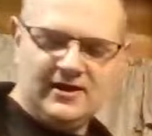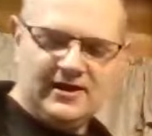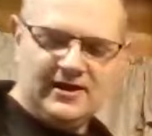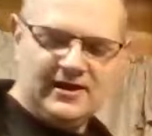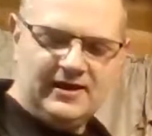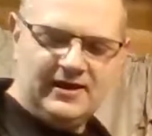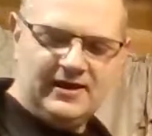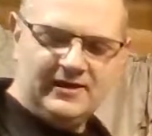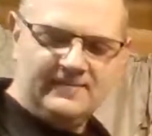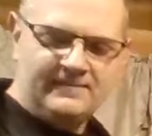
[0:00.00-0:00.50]

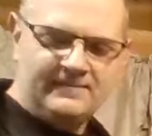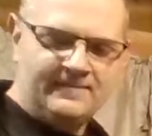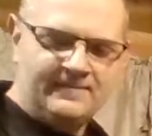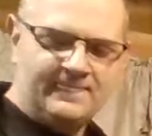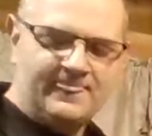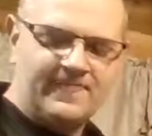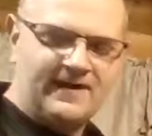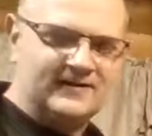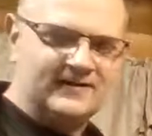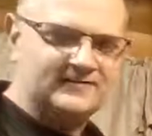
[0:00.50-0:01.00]
and
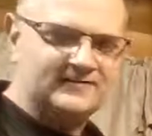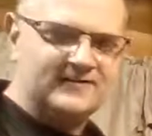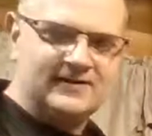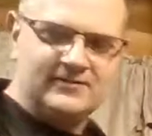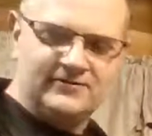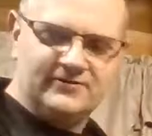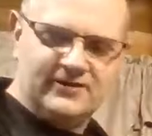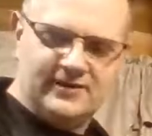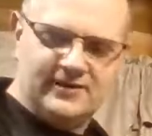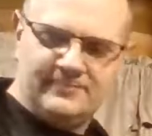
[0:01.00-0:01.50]
it's
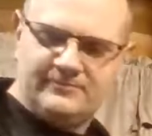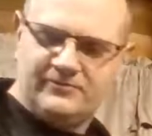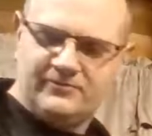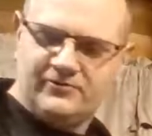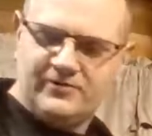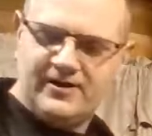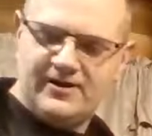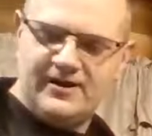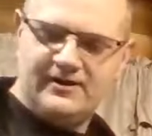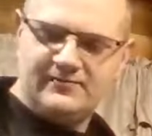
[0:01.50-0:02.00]
held up
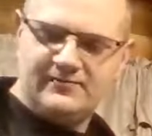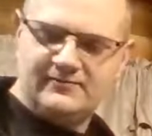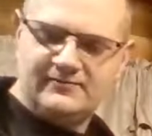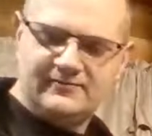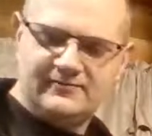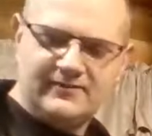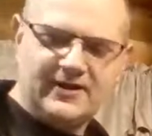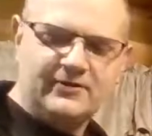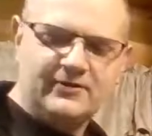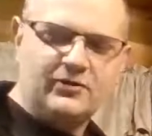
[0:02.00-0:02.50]
great.
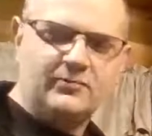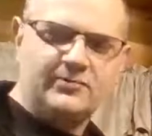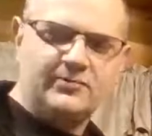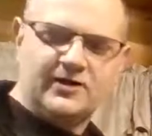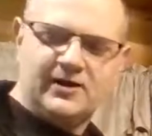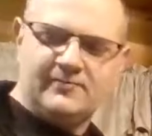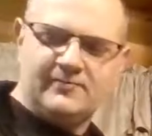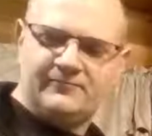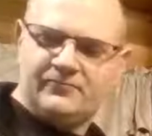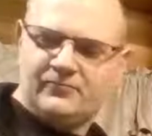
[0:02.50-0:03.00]
Get no
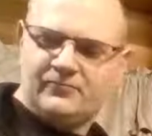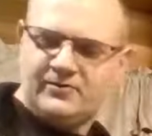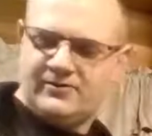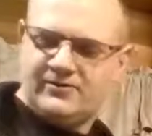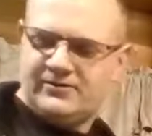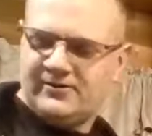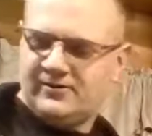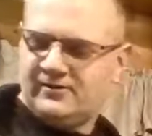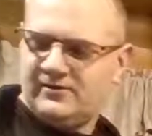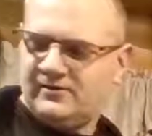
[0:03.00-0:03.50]
problems
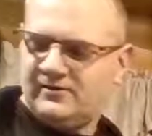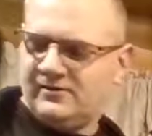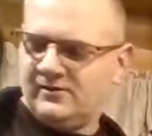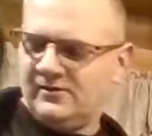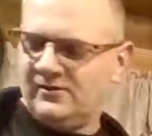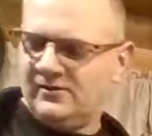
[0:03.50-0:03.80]
with it.